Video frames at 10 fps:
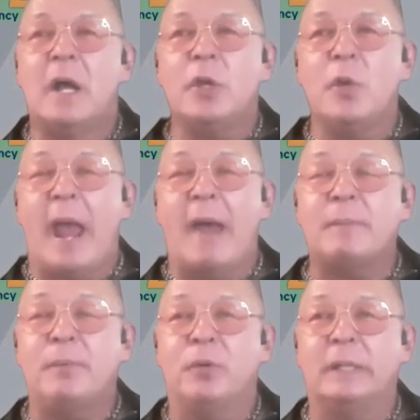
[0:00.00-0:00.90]
You have
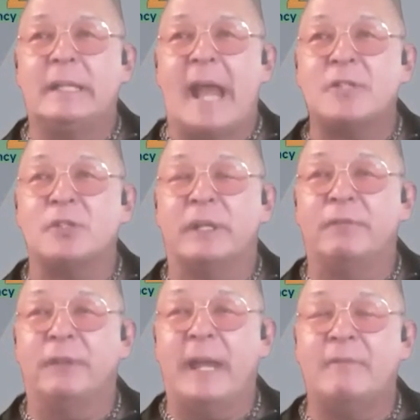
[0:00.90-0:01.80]
to put naturally
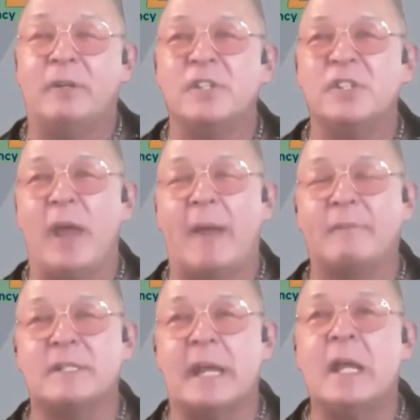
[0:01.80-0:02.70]
flavors. You have
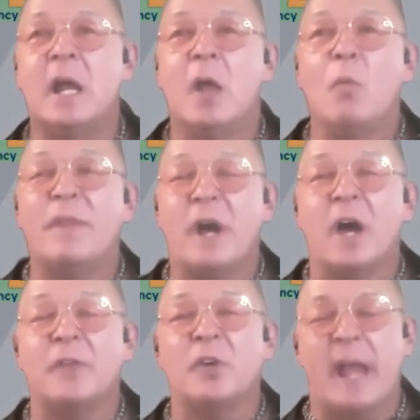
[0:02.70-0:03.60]
to say with
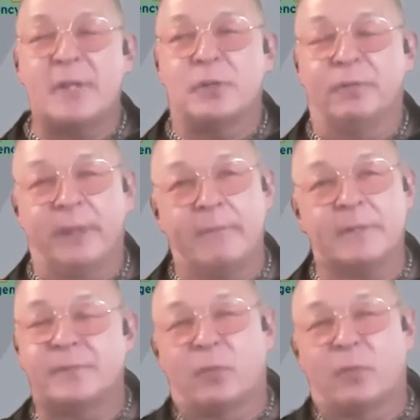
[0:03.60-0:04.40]
other natural flavors.